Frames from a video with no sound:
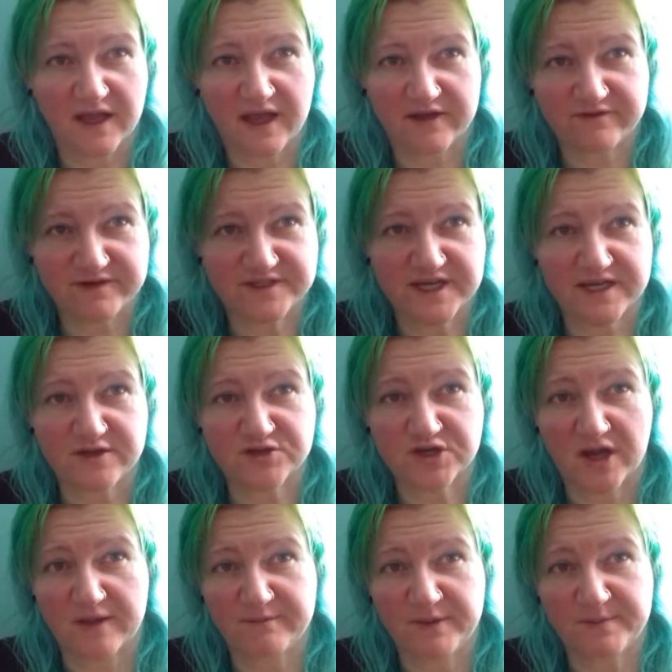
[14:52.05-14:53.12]
Every day you
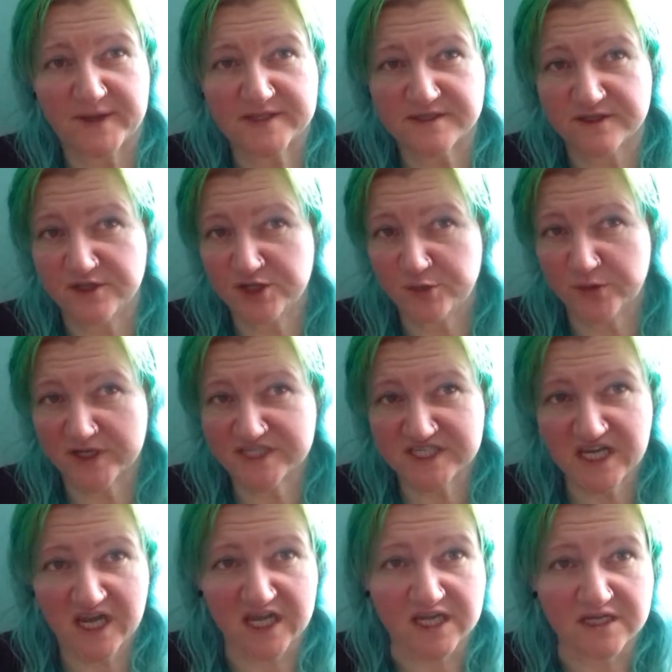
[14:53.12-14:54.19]
try and be better than you were
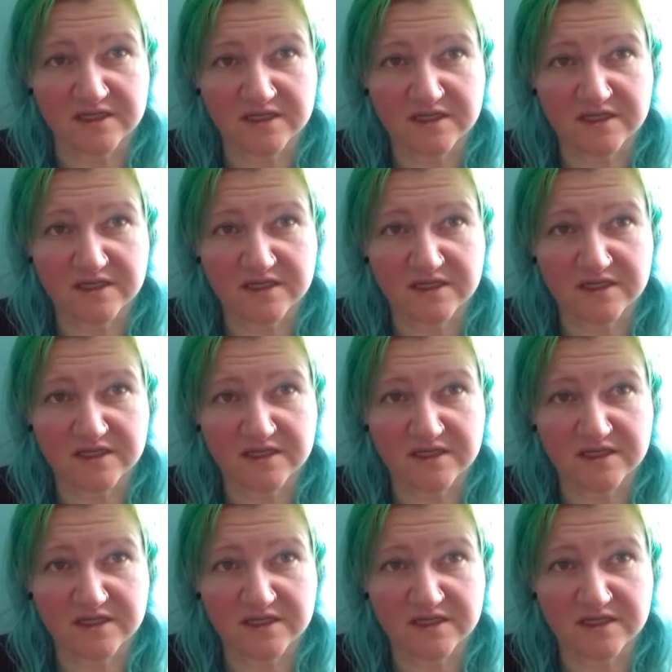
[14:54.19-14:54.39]
today.